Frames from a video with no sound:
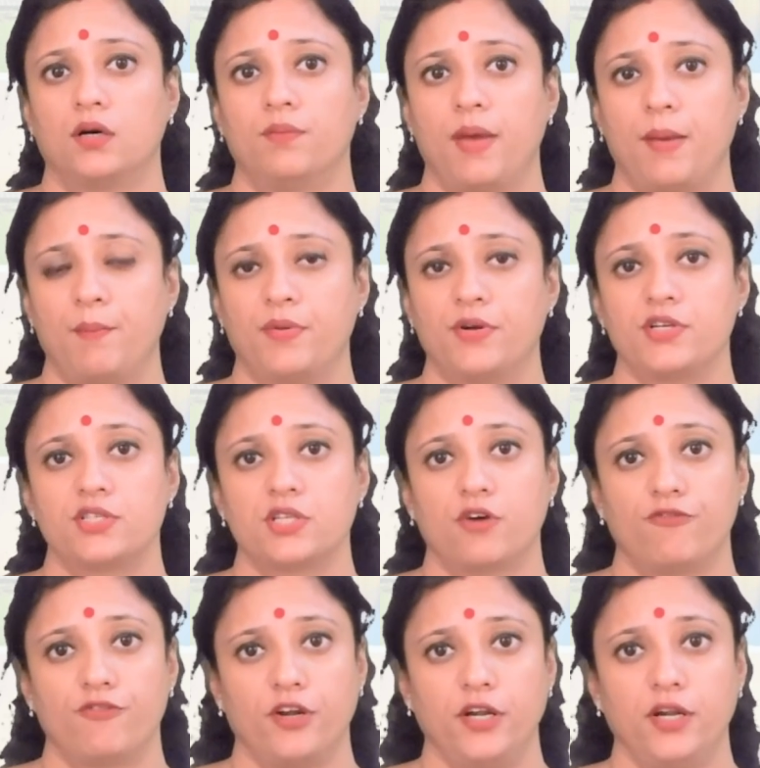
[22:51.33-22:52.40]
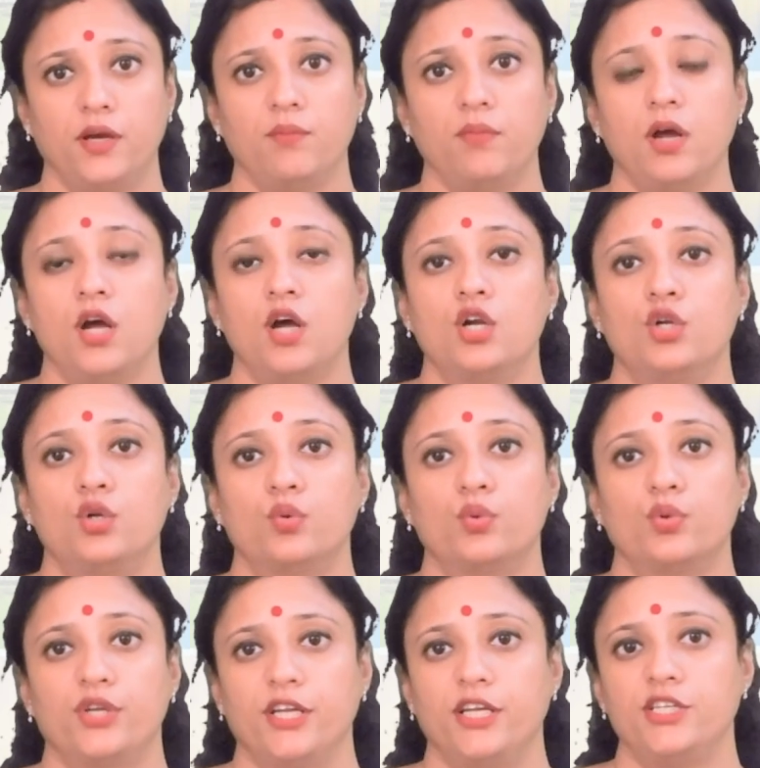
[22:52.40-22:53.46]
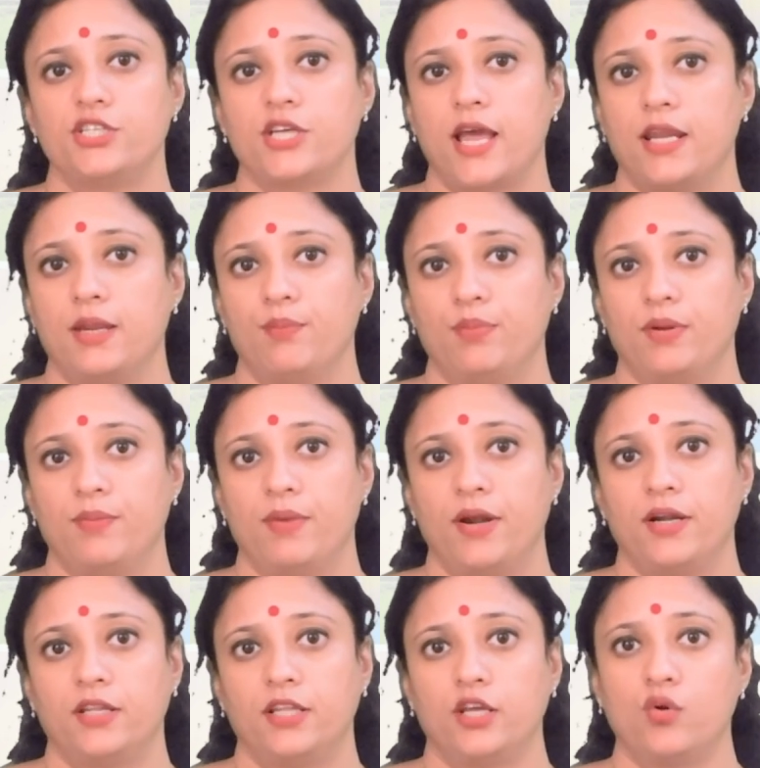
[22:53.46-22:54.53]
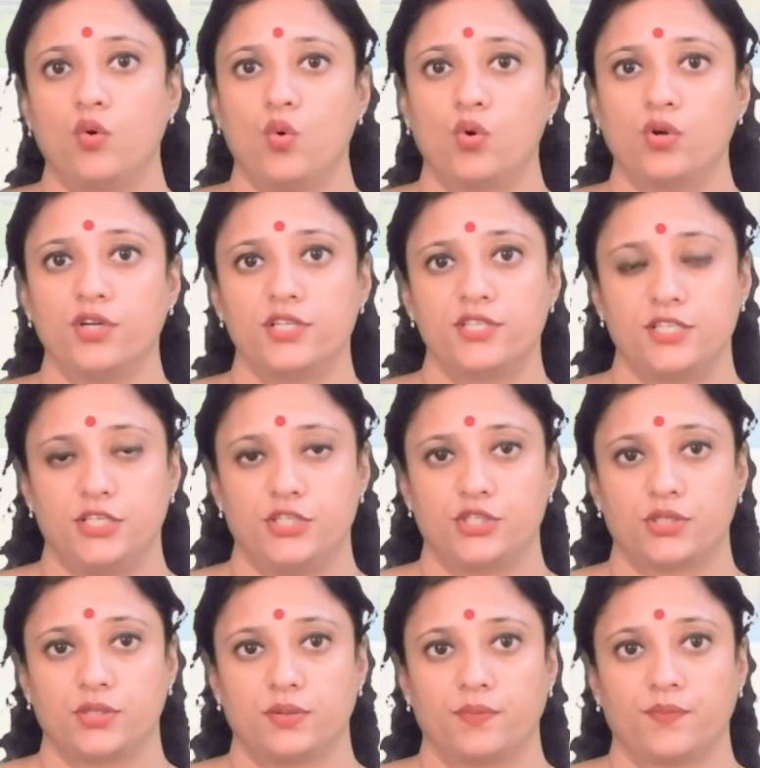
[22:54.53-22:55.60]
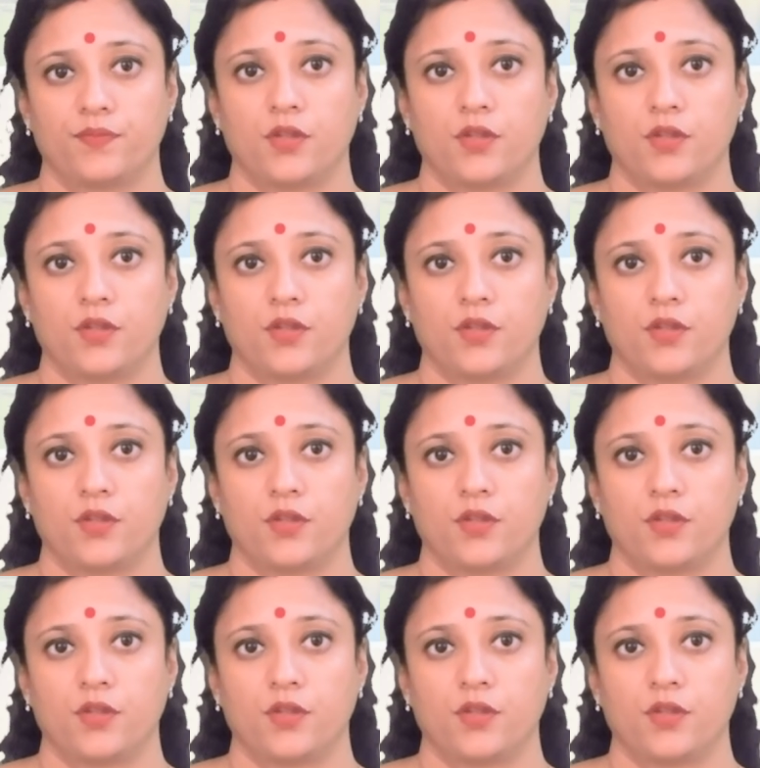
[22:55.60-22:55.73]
members a freedom to reach and implement their own decision.